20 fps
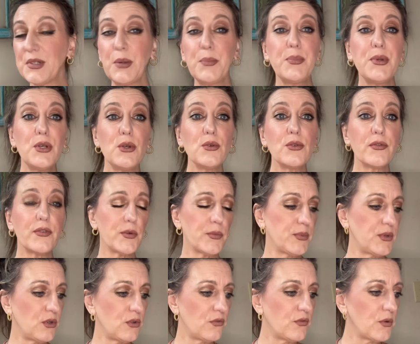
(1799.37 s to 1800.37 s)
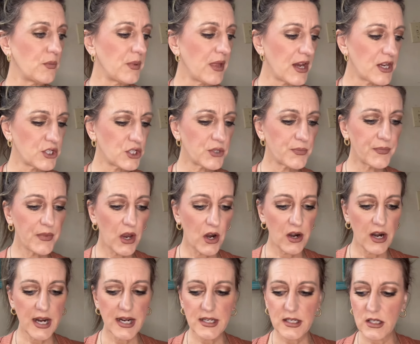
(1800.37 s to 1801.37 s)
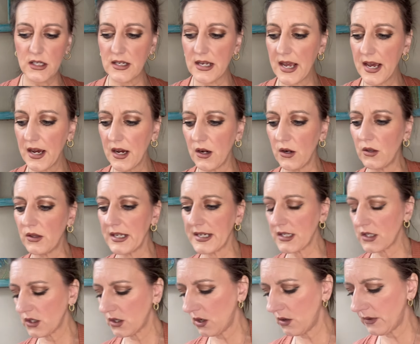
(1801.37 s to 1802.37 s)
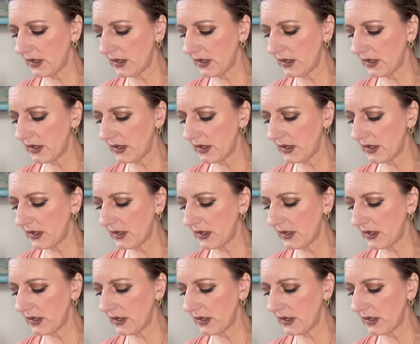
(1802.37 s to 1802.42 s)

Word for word: Beautiful, beautiful blush. All right, now let's go